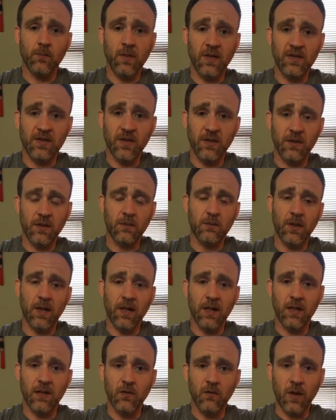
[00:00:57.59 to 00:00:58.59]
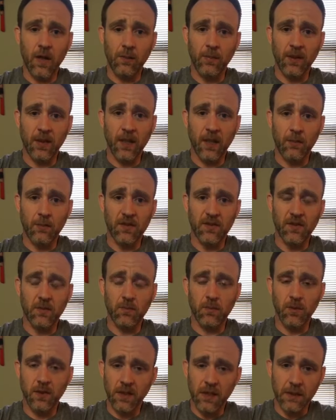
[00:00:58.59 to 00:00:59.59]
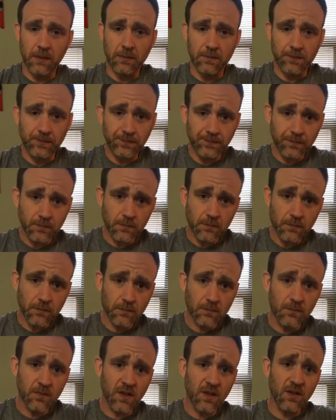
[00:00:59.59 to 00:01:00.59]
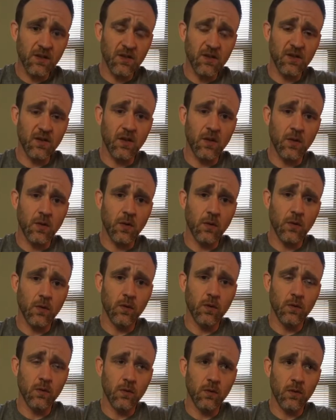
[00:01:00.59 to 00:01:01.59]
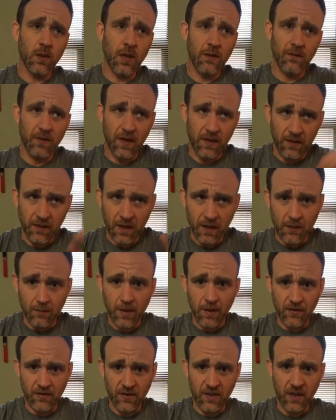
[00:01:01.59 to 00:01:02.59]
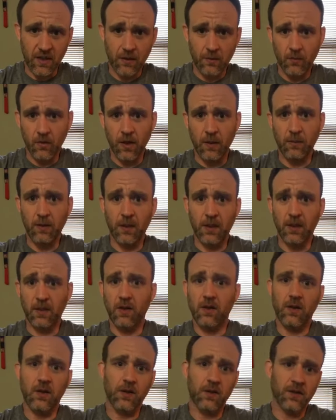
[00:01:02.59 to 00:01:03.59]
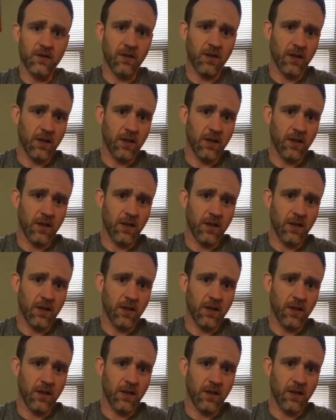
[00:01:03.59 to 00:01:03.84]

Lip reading: Basically, my grappling game is complete. So if they think about stand-up grappling at all, it's